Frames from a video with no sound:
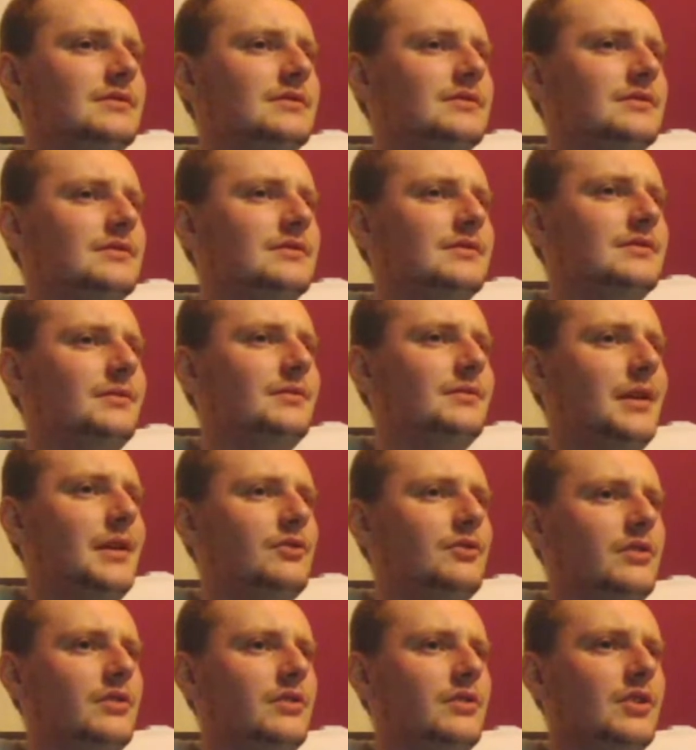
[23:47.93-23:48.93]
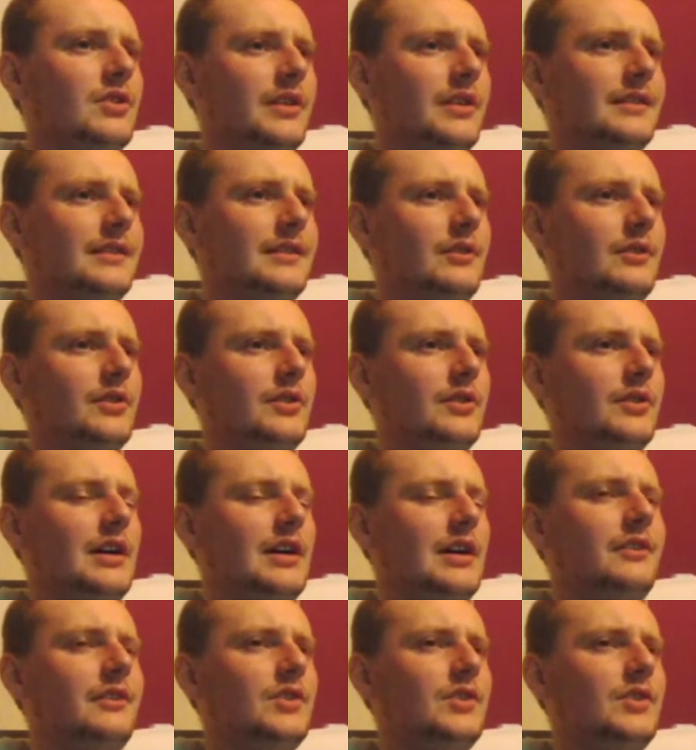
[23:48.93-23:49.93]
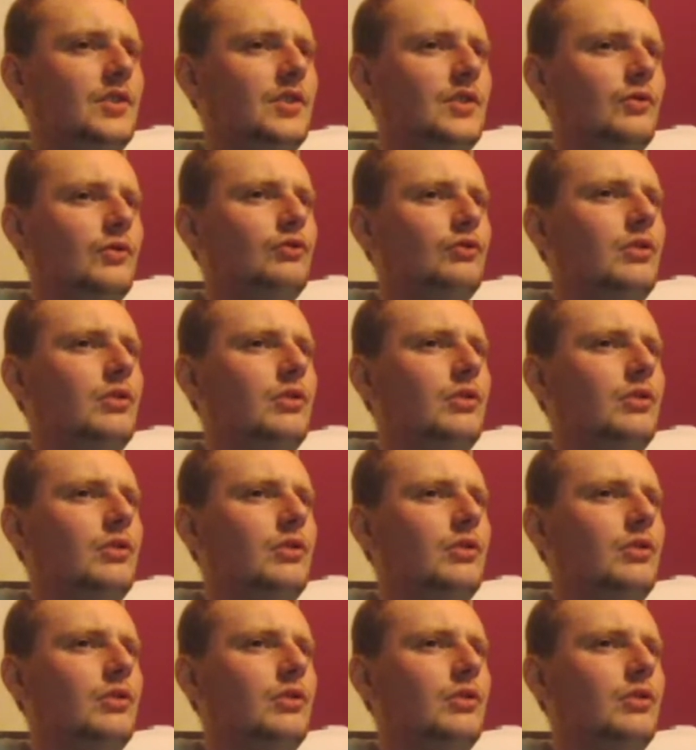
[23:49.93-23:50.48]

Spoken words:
Make sure you got that down in your diaries. Here's Rodri